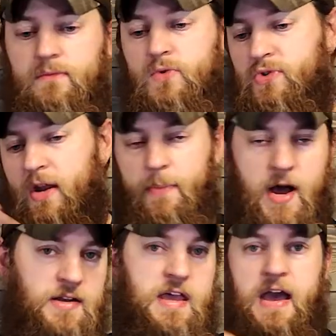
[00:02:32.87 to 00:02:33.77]
who's got a
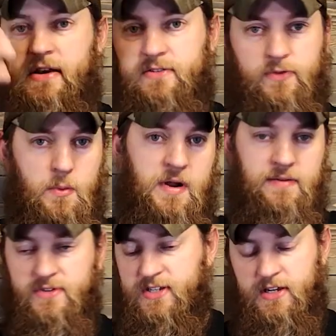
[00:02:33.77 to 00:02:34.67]
podcast, former
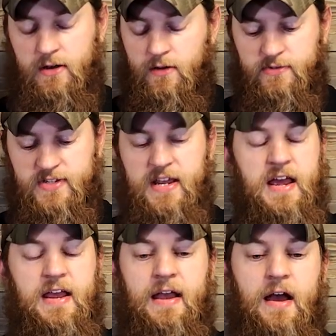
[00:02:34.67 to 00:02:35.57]
Navy SEAL,
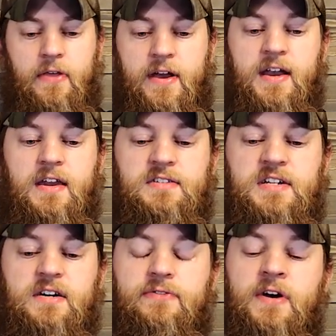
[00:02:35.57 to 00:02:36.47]
CIA guy, that kind of
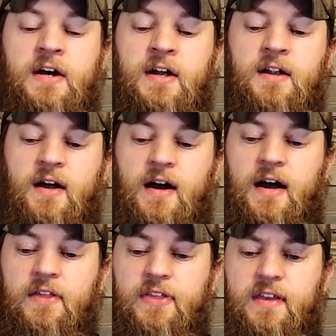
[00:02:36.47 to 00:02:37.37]
stuff.
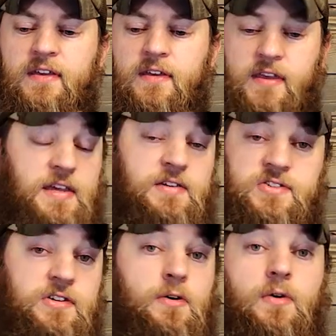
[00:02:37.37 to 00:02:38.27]
I think he
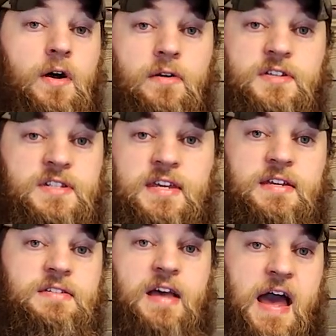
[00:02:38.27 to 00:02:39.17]
zeroed all his
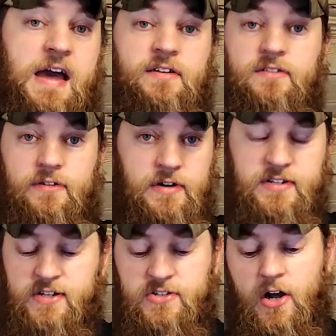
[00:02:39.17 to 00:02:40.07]
things at
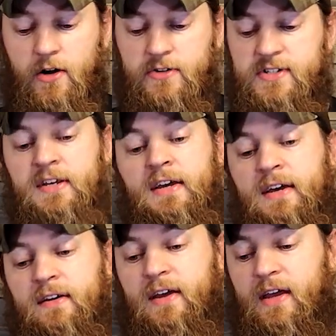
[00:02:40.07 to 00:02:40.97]
36 yards.
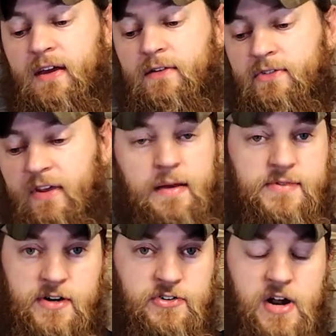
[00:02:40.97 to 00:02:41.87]
And Sam
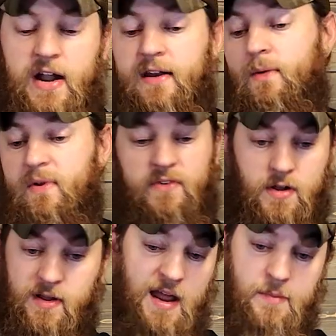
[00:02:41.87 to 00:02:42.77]
started trying it. We've
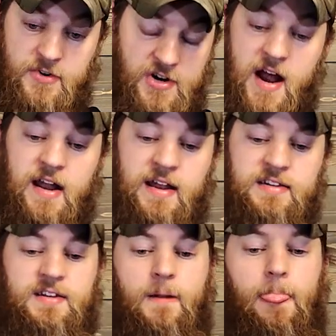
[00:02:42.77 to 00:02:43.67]
all kind of been trying
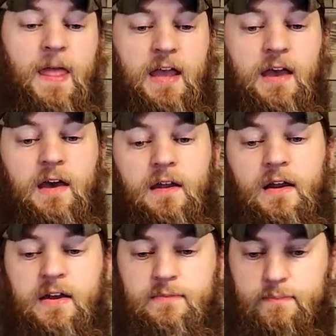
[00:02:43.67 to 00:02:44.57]
it. And
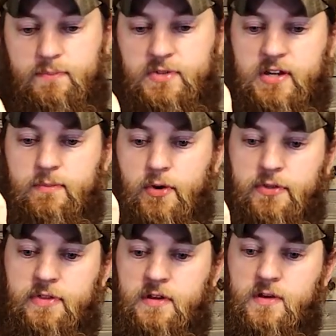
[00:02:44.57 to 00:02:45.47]
I did
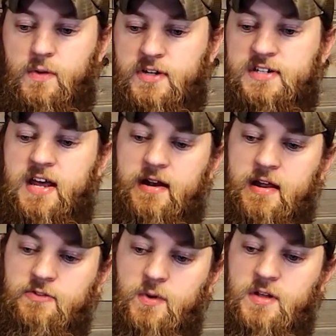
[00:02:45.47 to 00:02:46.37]
both the 1 to 10
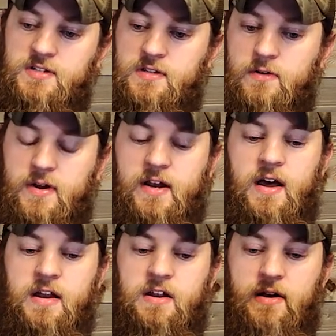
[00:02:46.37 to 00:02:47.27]
as well as the little red
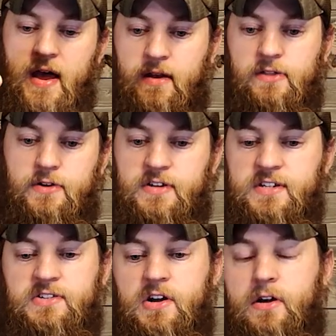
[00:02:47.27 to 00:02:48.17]
dot here at
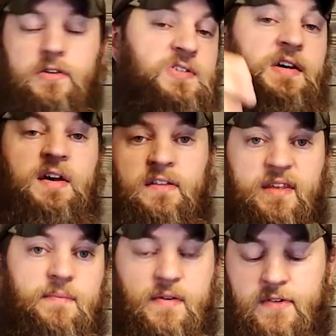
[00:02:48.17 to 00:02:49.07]
36 yards.
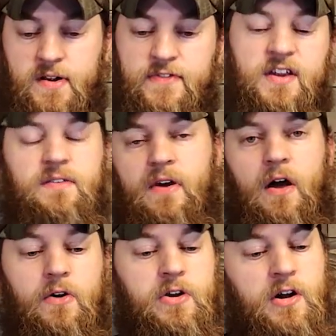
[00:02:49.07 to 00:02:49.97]
They've been very effective at
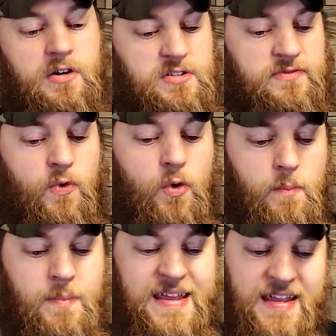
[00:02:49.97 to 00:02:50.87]
100 yards for
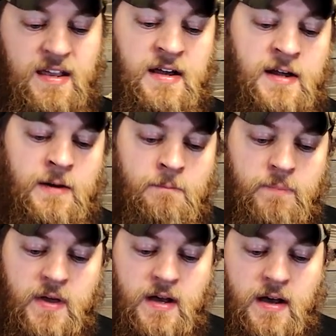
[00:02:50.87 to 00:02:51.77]
me.
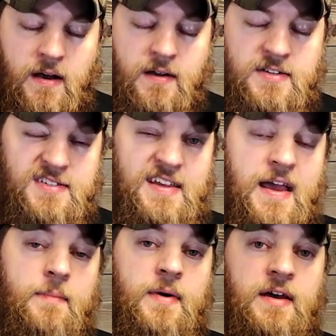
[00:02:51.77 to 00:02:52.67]

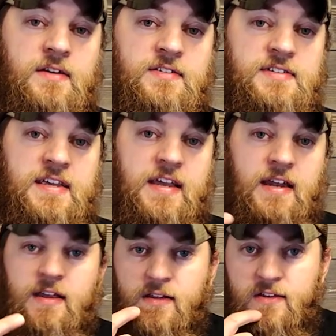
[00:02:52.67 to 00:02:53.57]
Sam has taken
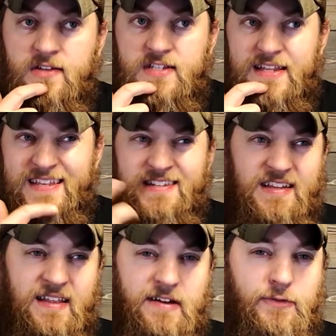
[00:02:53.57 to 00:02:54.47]
his, I think he's
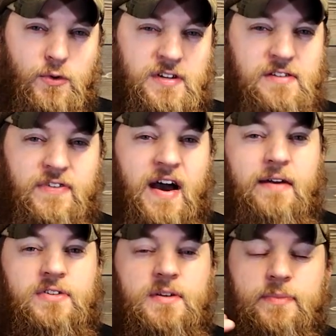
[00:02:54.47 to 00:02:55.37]
got like a
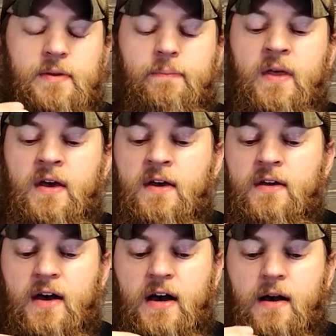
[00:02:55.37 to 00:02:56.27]
14.5 or something,
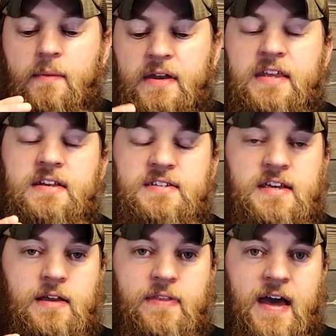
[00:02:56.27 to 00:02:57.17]
and he has
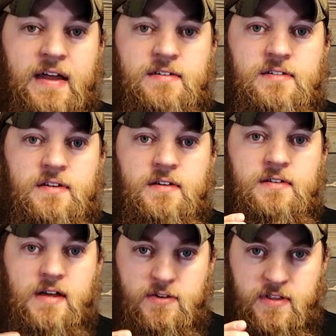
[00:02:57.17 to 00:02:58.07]
taken that
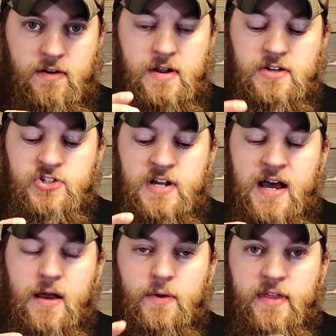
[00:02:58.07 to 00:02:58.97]
down to that range in
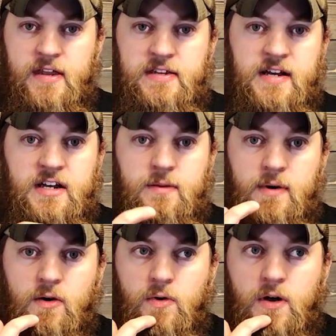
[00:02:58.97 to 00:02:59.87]
Iowa that he talked
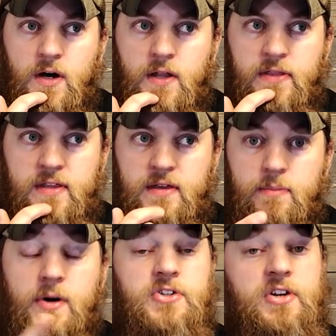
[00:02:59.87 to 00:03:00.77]
about on the
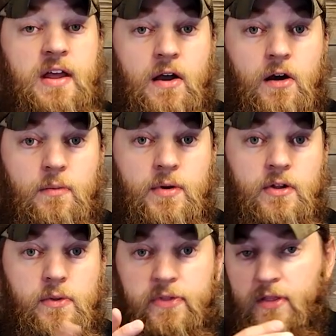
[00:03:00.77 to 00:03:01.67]
budget ER
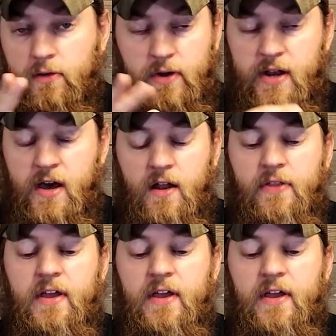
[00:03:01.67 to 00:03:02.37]
build with the little red dot on